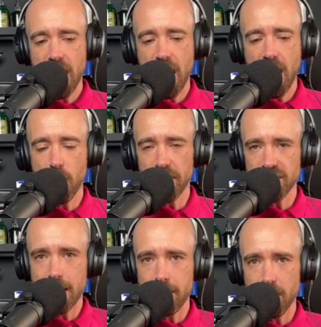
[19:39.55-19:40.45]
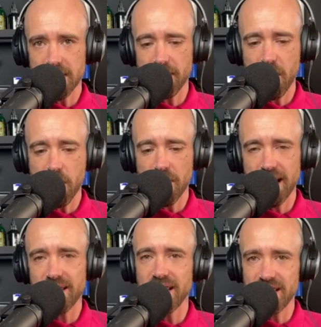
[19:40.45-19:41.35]
when Jamie was their
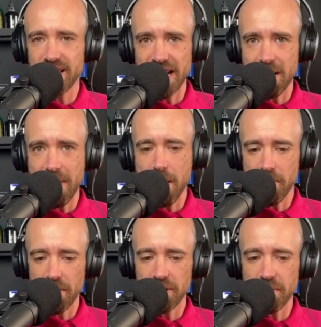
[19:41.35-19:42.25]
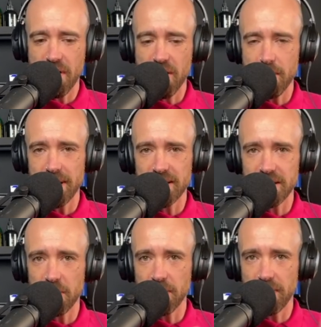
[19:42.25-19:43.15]
vocalist, check them out because it's very
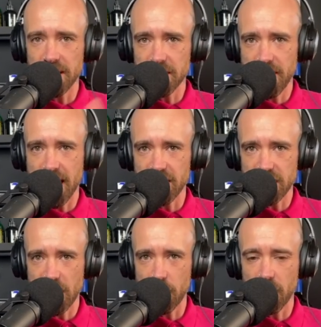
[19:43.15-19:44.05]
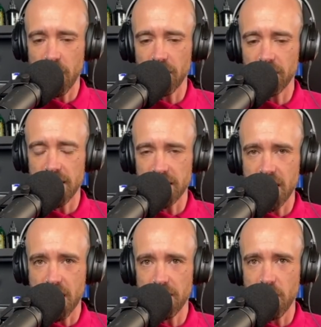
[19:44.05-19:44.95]
reminiscent of the aesthetic and style you guys are
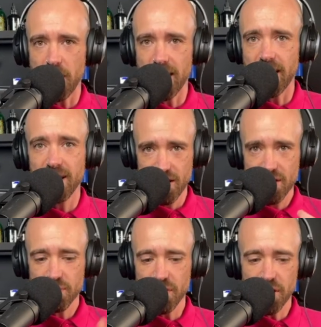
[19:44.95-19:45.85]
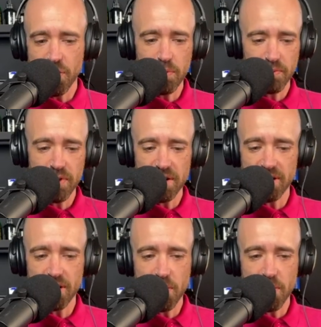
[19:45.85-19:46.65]
going for here. Really cool, really, really cool.